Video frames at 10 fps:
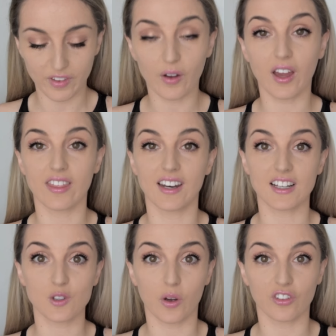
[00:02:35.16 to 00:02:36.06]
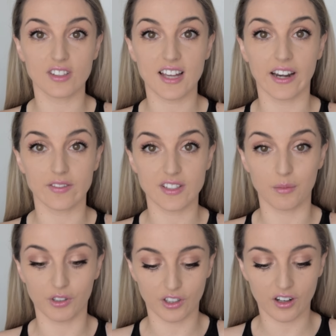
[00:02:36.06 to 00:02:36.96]
Okay, the next question's kind of
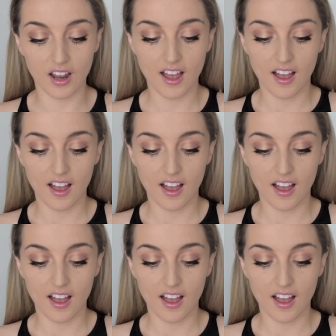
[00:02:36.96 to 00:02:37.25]
similar.